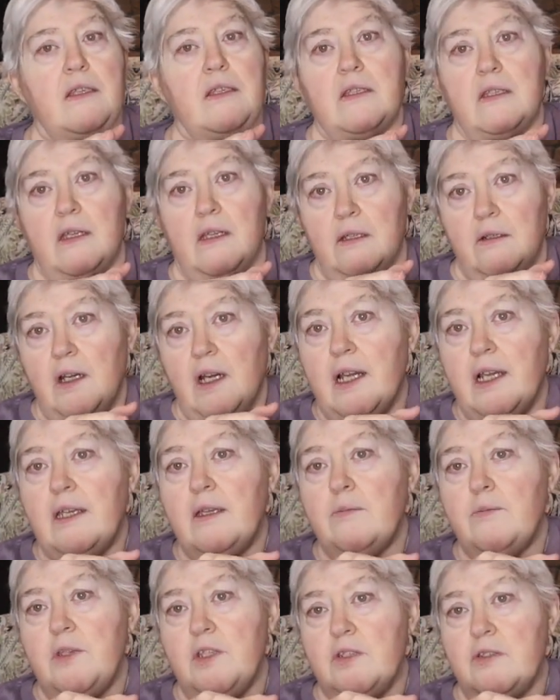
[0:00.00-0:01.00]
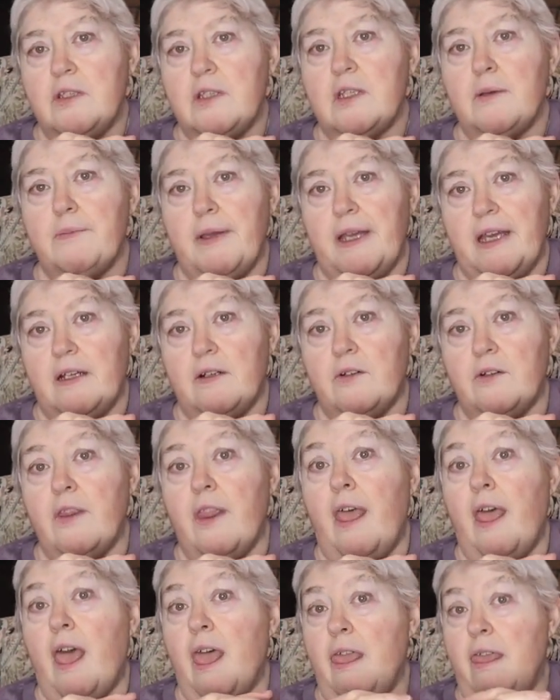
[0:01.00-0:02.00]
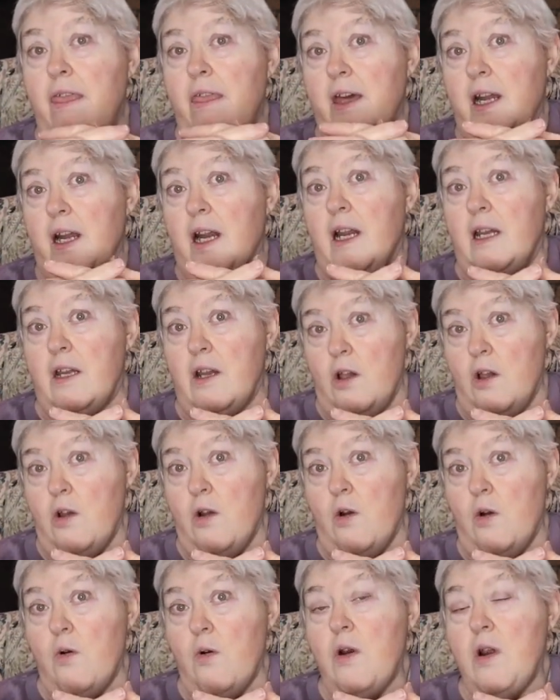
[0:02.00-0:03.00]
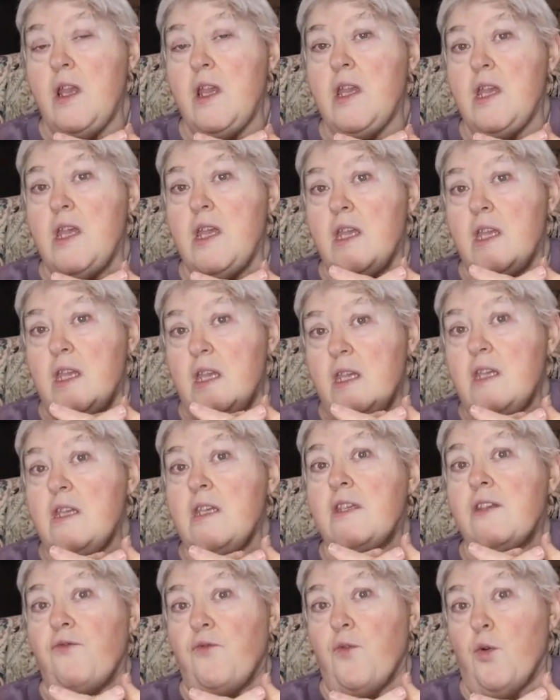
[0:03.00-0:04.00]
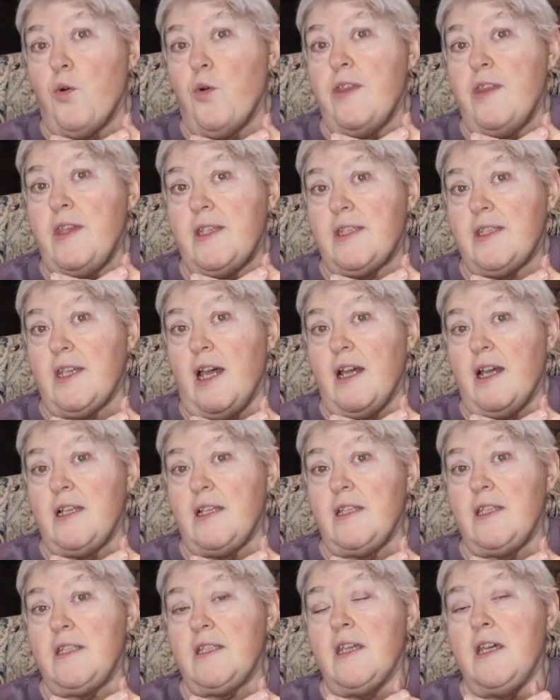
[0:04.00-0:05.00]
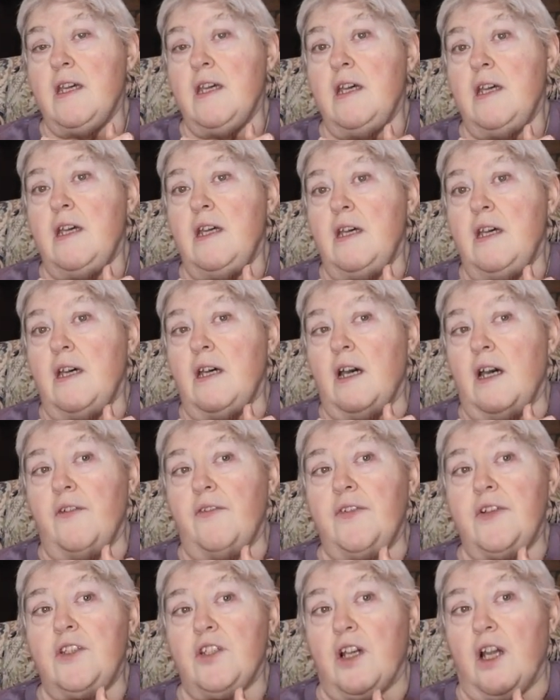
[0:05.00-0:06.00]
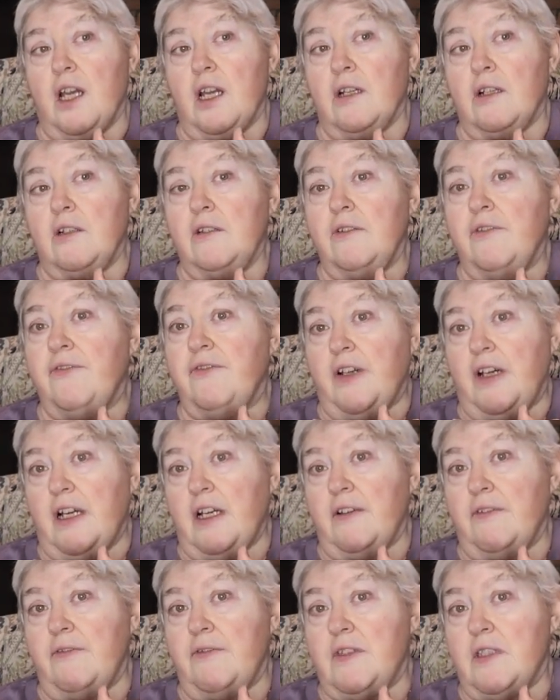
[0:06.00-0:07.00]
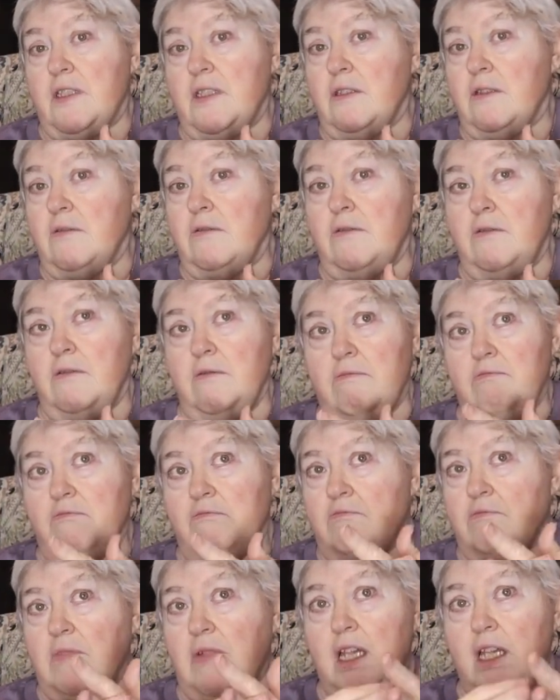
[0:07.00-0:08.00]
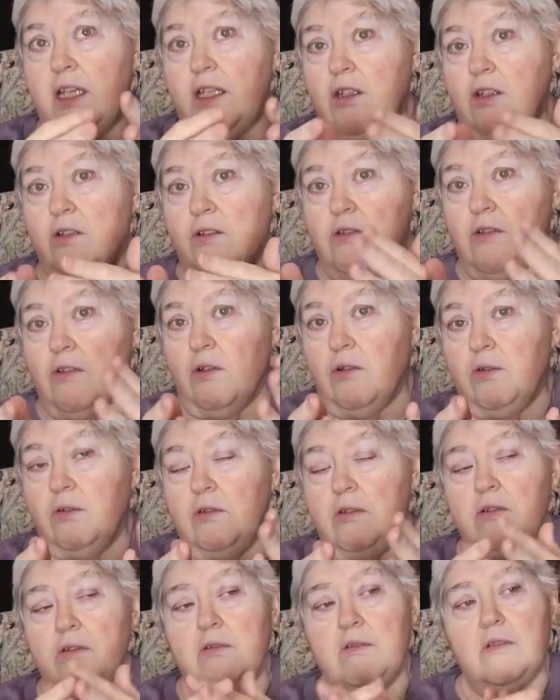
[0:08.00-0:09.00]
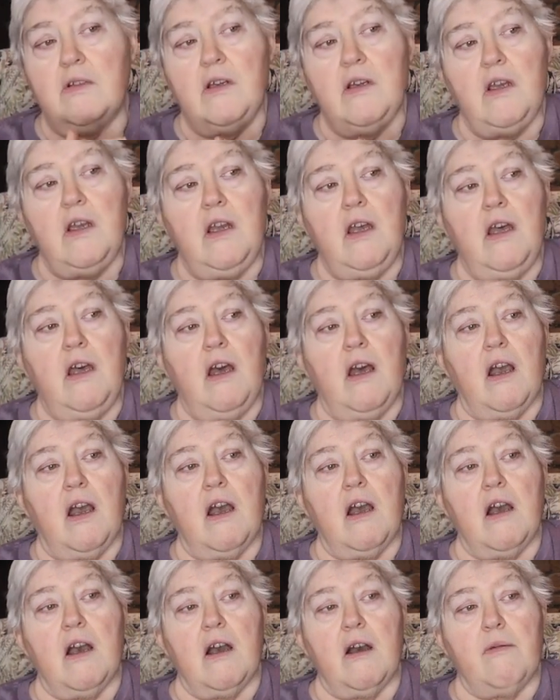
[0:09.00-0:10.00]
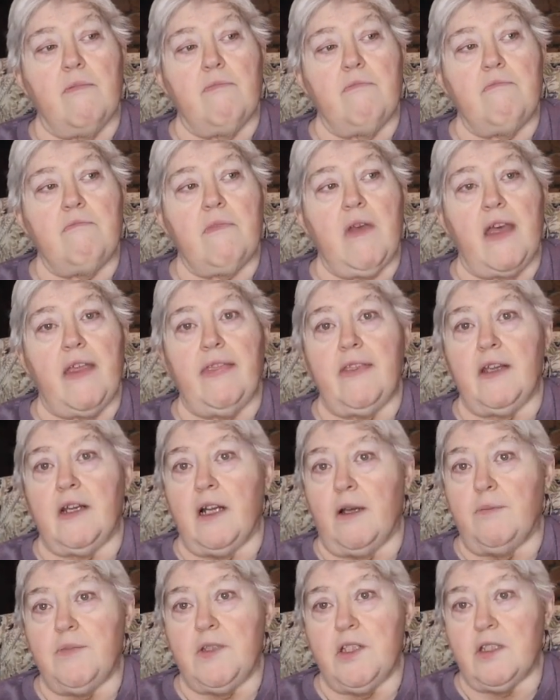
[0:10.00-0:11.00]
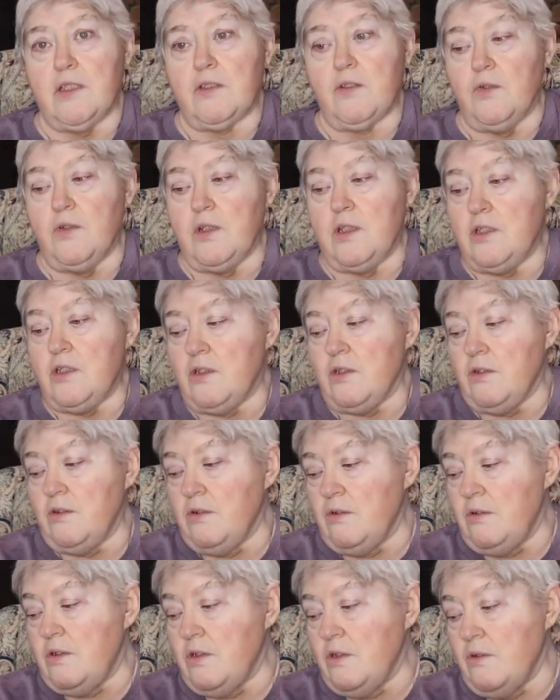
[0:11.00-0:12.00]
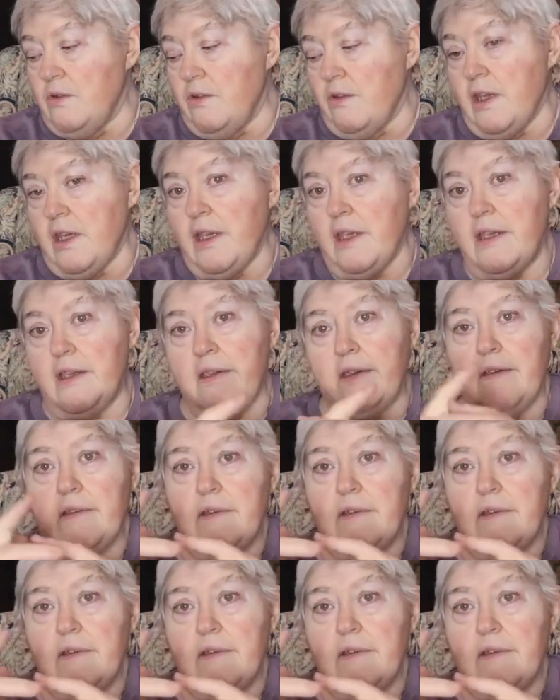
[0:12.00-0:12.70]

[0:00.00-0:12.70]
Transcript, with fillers: So I am using a pattern that I know is for the size of a child, five to eight years old. Um, and then I'm just going to do the